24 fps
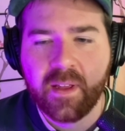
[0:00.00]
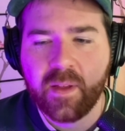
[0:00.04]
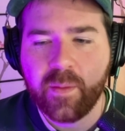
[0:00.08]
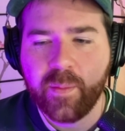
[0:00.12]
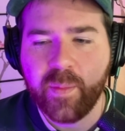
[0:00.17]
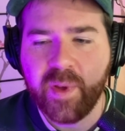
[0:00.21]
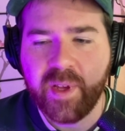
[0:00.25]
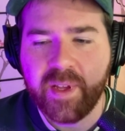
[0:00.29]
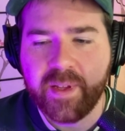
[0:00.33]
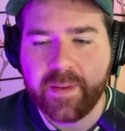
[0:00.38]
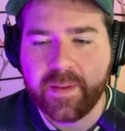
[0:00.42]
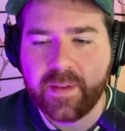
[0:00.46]

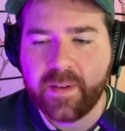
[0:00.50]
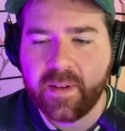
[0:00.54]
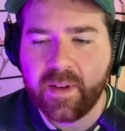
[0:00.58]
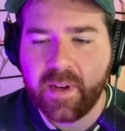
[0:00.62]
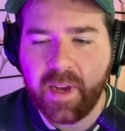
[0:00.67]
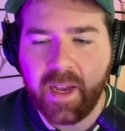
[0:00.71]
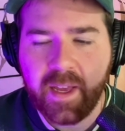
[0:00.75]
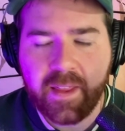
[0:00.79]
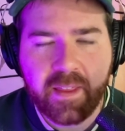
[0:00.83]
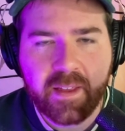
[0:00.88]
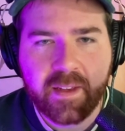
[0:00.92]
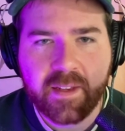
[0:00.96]
But
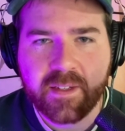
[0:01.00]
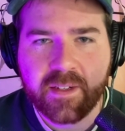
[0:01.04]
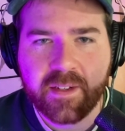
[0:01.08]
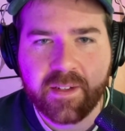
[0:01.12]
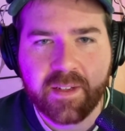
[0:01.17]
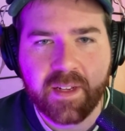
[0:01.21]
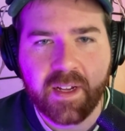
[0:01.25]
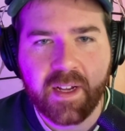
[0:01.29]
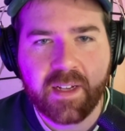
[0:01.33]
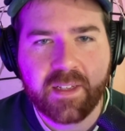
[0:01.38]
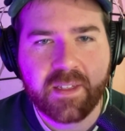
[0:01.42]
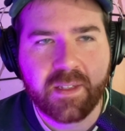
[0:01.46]
I think it's just
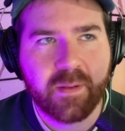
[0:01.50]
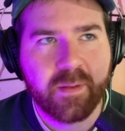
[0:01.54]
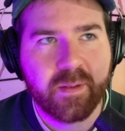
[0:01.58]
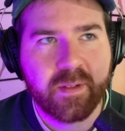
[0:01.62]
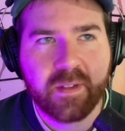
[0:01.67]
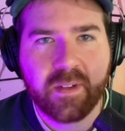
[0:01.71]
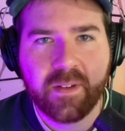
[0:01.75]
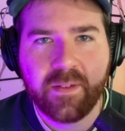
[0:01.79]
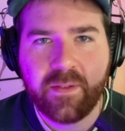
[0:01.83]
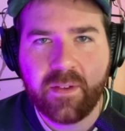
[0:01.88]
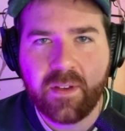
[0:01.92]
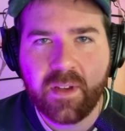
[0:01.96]
awesome.
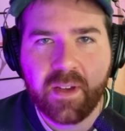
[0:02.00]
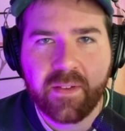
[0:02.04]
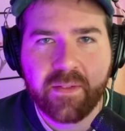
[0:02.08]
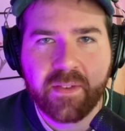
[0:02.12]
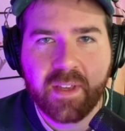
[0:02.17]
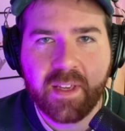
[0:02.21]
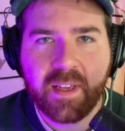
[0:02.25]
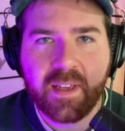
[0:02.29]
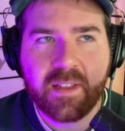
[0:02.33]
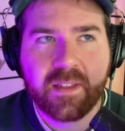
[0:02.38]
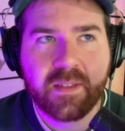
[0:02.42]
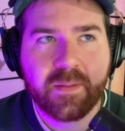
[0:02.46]
So if you have
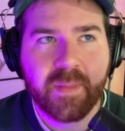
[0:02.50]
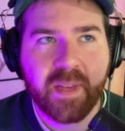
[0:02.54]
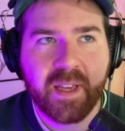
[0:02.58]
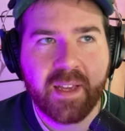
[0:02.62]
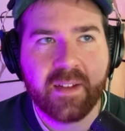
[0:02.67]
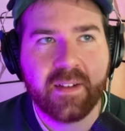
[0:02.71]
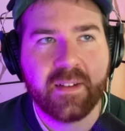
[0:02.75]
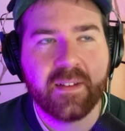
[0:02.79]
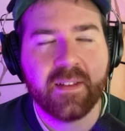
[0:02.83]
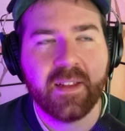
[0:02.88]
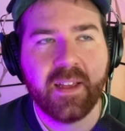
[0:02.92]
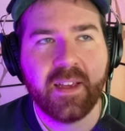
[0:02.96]
kids,
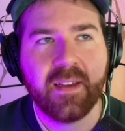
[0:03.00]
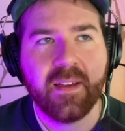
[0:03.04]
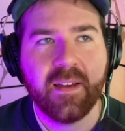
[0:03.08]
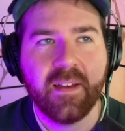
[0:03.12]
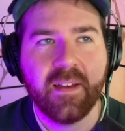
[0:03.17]
man, like